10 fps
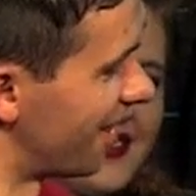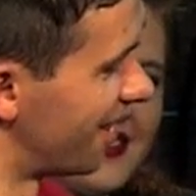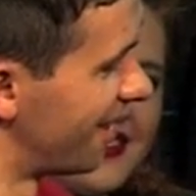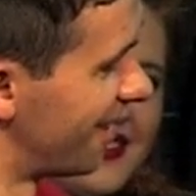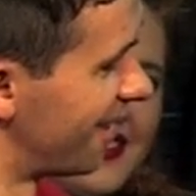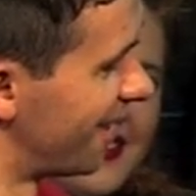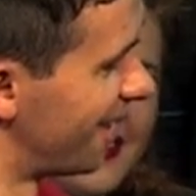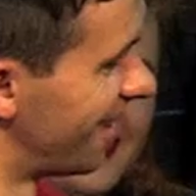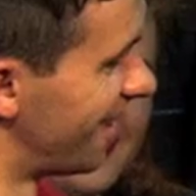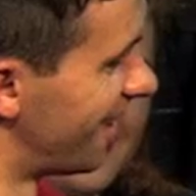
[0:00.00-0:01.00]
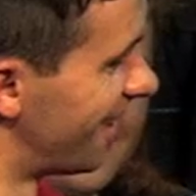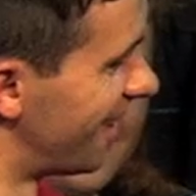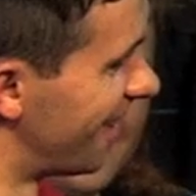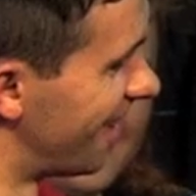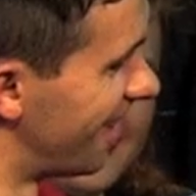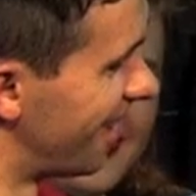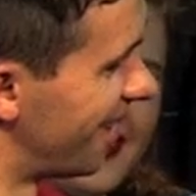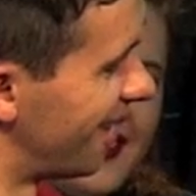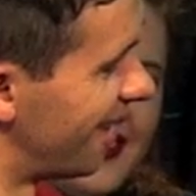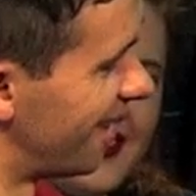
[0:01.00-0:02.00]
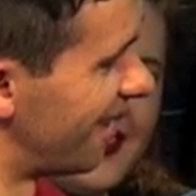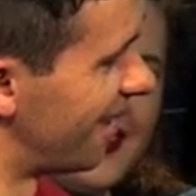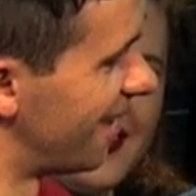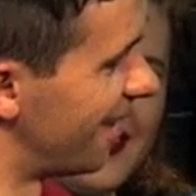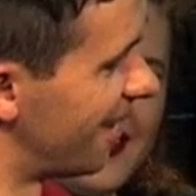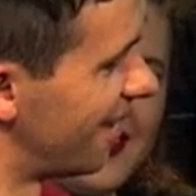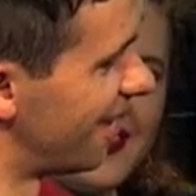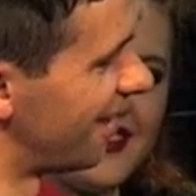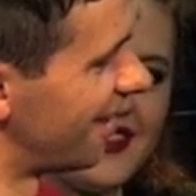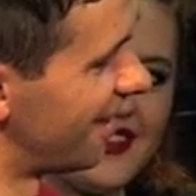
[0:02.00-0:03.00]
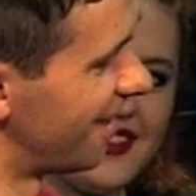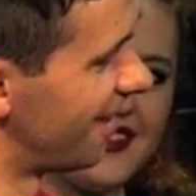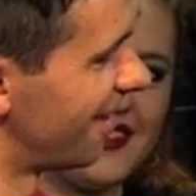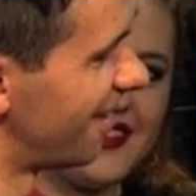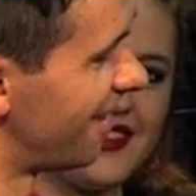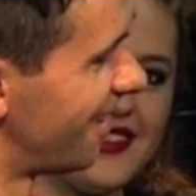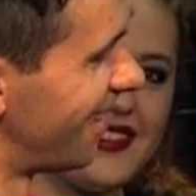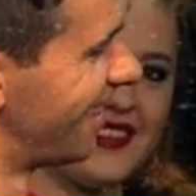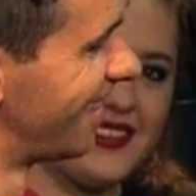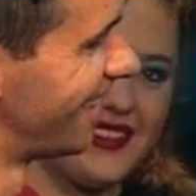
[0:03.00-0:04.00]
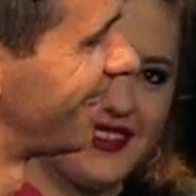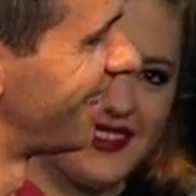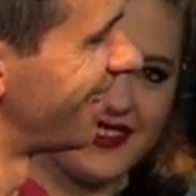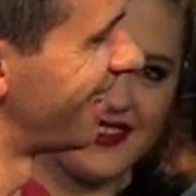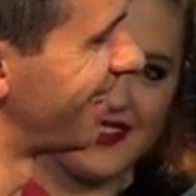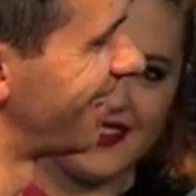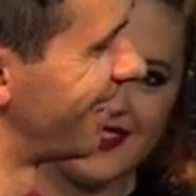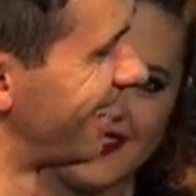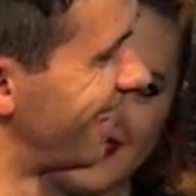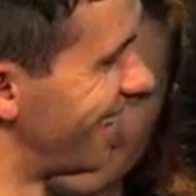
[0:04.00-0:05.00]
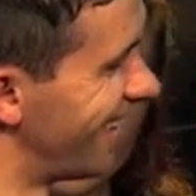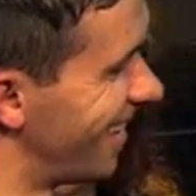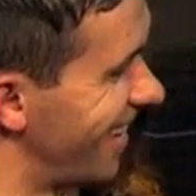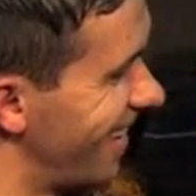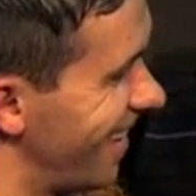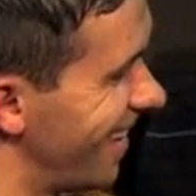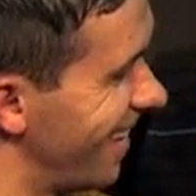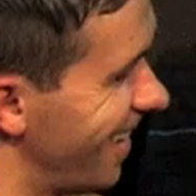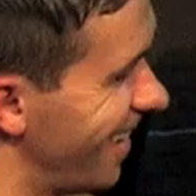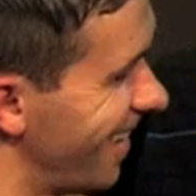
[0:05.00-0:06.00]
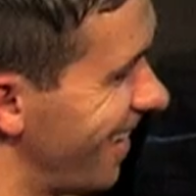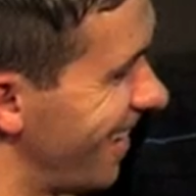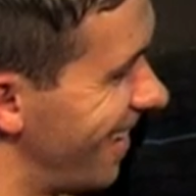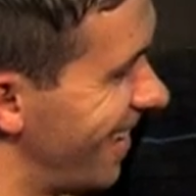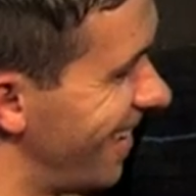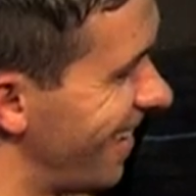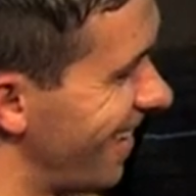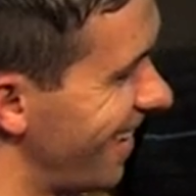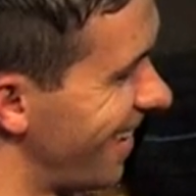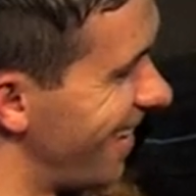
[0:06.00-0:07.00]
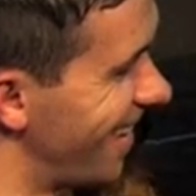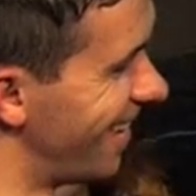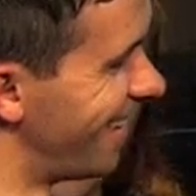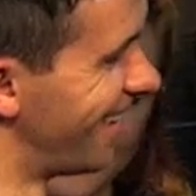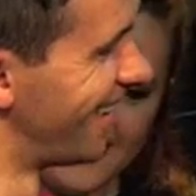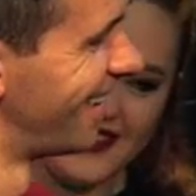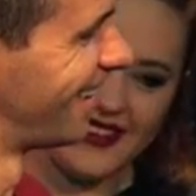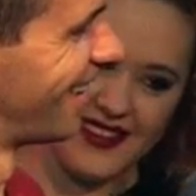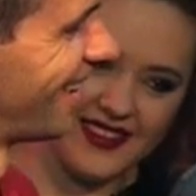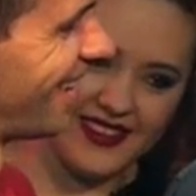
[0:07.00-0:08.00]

This person isn't speaking.